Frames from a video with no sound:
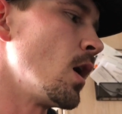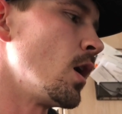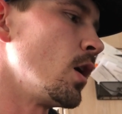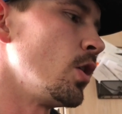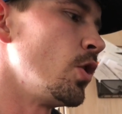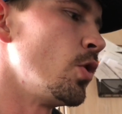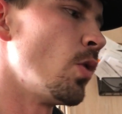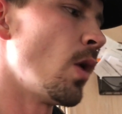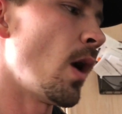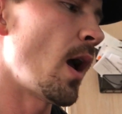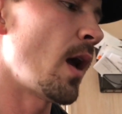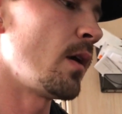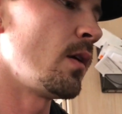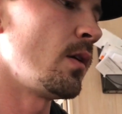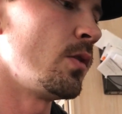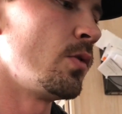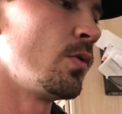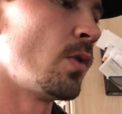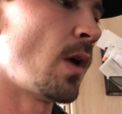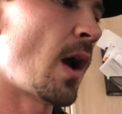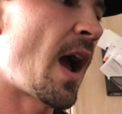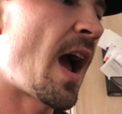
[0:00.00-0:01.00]

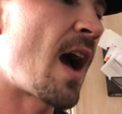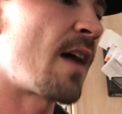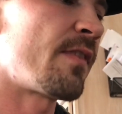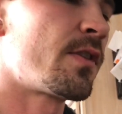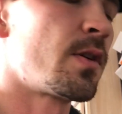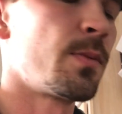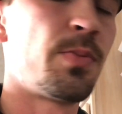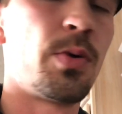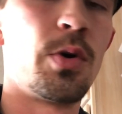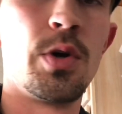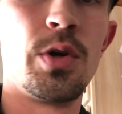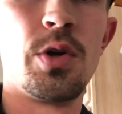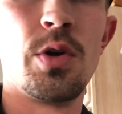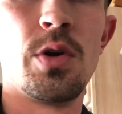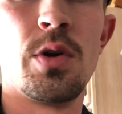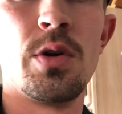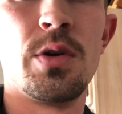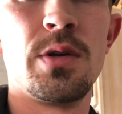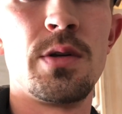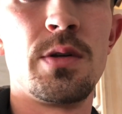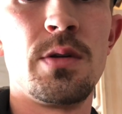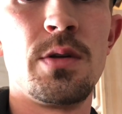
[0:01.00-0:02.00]
You have to put
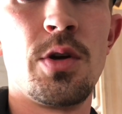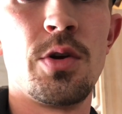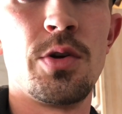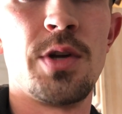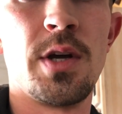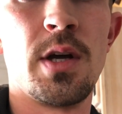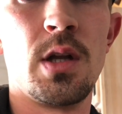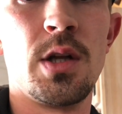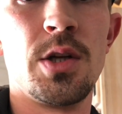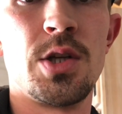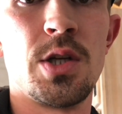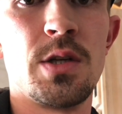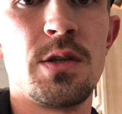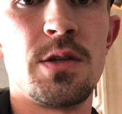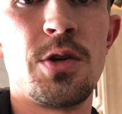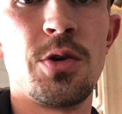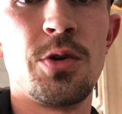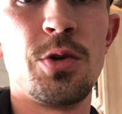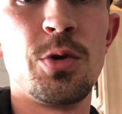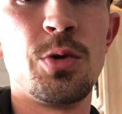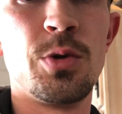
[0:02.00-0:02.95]
your diligence, your due